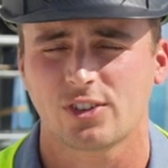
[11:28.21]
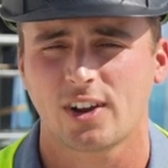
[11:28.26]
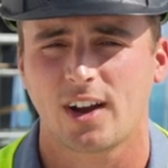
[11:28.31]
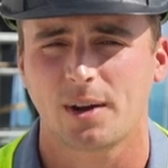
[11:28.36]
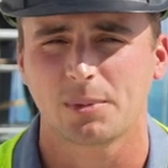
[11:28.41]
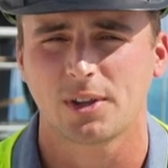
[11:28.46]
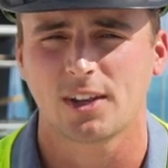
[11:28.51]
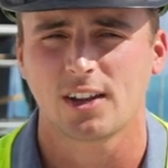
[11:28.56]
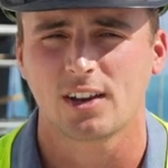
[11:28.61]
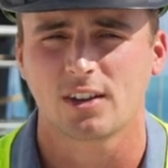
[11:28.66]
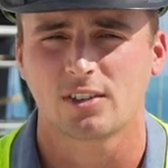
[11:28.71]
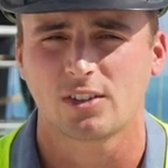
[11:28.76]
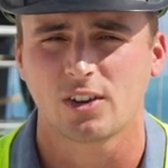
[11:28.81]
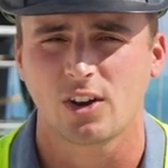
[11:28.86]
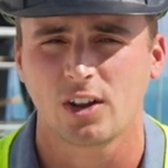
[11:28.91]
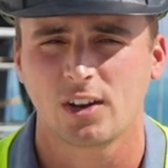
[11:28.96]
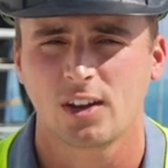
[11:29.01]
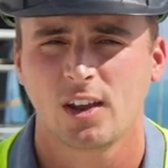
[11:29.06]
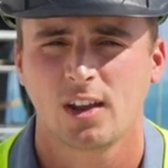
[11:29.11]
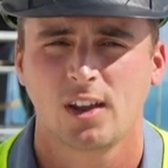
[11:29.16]
time to get it
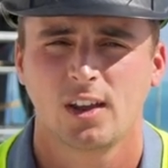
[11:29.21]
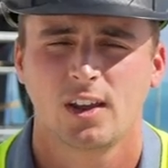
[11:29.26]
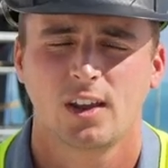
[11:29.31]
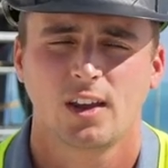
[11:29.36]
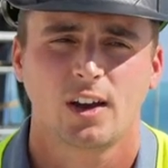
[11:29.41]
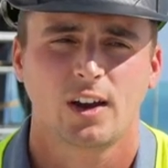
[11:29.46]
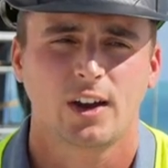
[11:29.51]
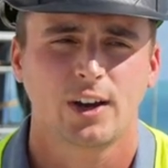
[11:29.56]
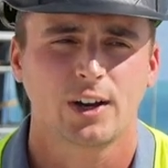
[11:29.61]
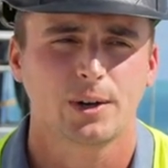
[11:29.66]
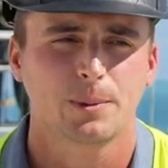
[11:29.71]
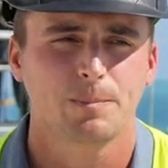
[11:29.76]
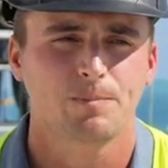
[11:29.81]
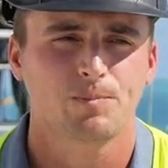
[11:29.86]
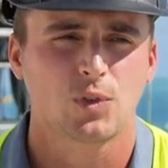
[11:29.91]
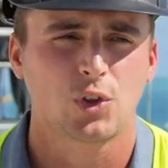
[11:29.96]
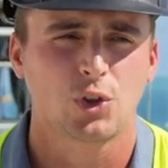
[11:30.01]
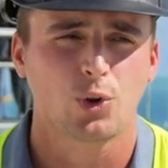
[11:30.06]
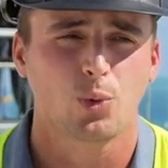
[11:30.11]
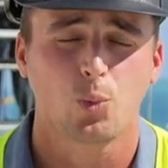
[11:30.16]
done.
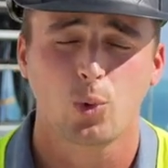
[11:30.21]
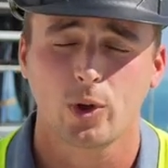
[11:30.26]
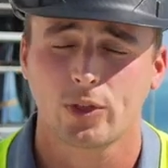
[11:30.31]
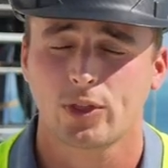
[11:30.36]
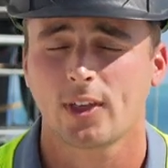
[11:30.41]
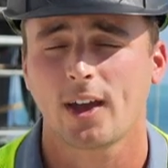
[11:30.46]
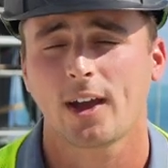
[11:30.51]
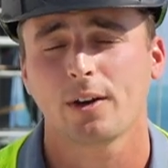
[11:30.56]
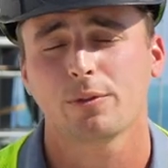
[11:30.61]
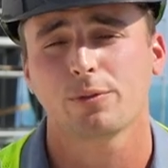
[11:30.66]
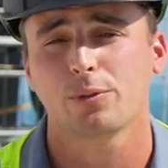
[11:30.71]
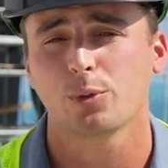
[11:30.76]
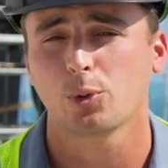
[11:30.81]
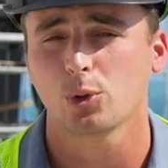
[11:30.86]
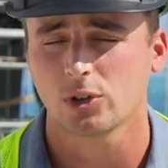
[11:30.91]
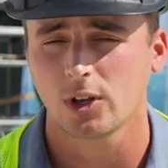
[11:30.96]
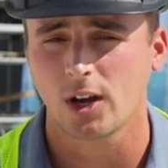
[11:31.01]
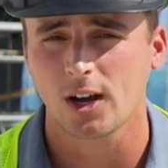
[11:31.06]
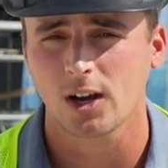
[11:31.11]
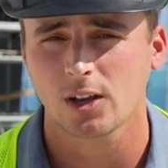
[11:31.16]
You know, with that full
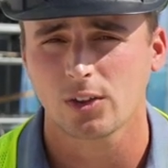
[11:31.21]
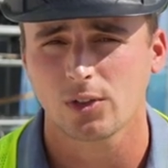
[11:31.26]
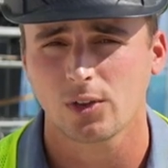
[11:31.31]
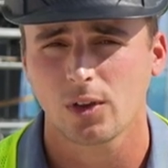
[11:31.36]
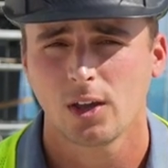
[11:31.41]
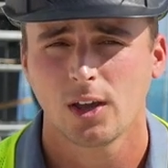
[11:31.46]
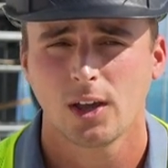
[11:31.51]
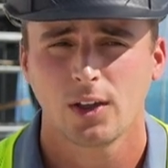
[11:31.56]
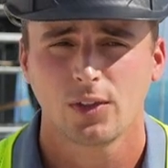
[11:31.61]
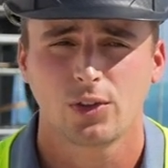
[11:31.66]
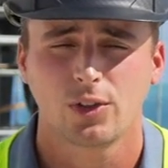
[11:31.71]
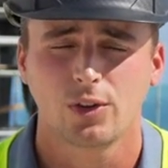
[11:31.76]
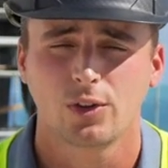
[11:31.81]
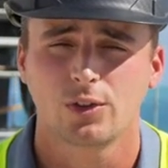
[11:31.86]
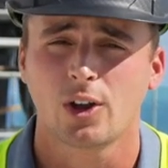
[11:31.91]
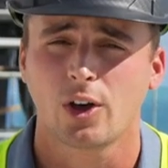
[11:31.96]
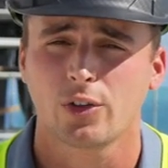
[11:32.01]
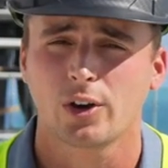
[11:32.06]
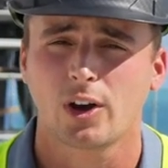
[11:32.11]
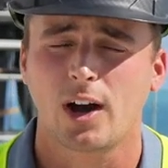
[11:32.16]
doc,
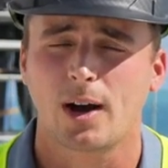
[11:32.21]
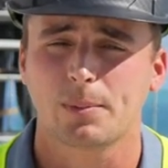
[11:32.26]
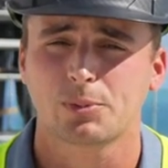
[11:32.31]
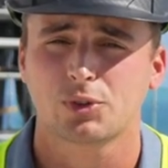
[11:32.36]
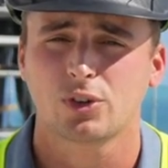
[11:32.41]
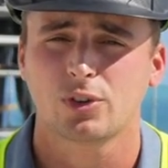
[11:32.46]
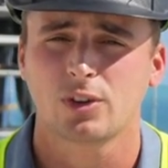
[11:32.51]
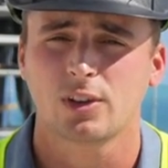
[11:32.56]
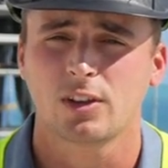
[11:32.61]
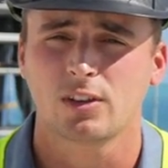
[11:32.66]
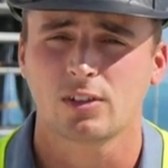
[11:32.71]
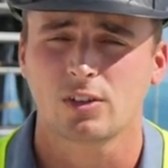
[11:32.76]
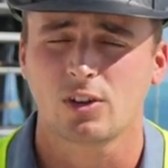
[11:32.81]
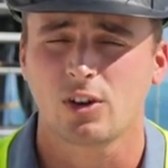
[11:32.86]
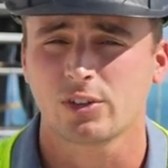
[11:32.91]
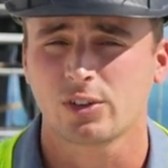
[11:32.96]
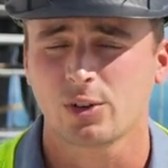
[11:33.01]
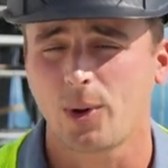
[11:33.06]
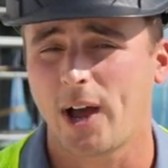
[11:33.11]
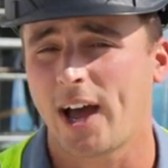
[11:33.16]
another option is also